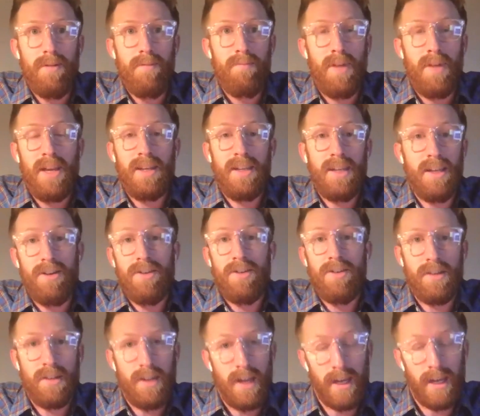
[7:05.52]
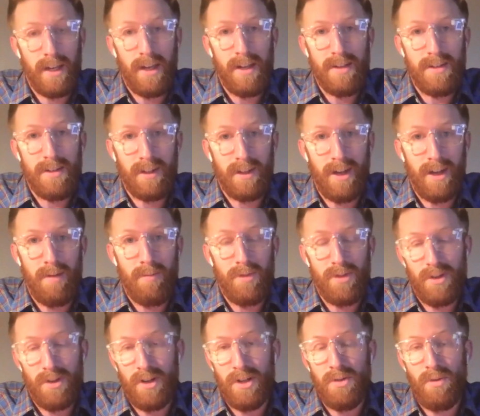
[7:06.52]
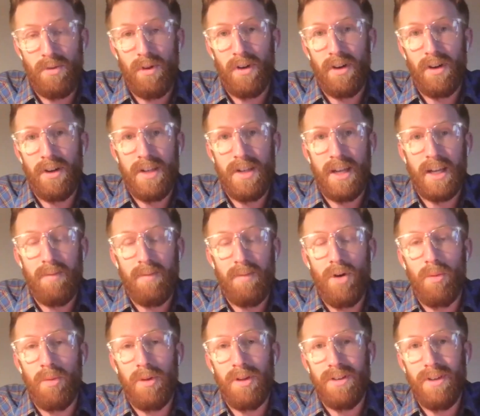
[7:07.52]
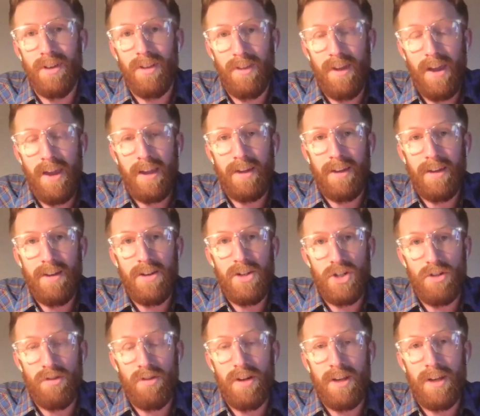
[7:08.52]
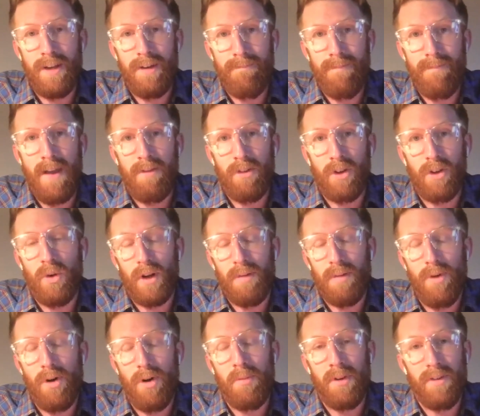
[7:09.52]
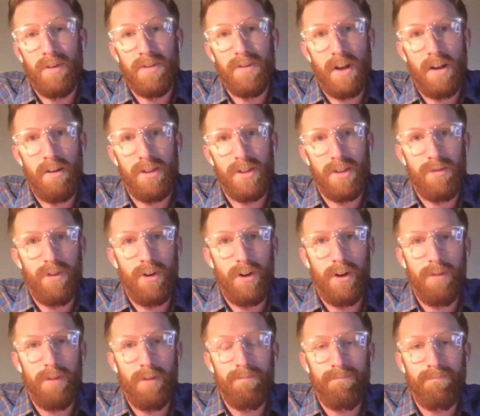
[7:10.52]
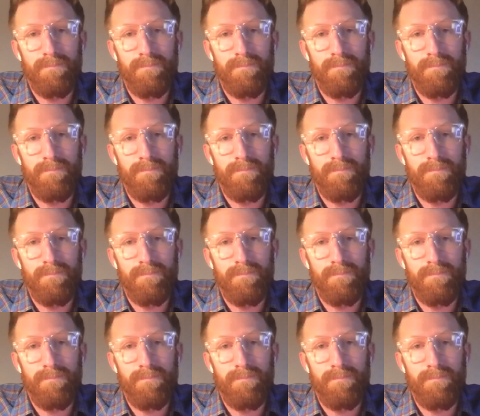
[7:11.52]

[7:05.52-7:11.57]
many years and decades to come. So I just wanted to take a moment to thank Cherie and have a quick moment of silence for her.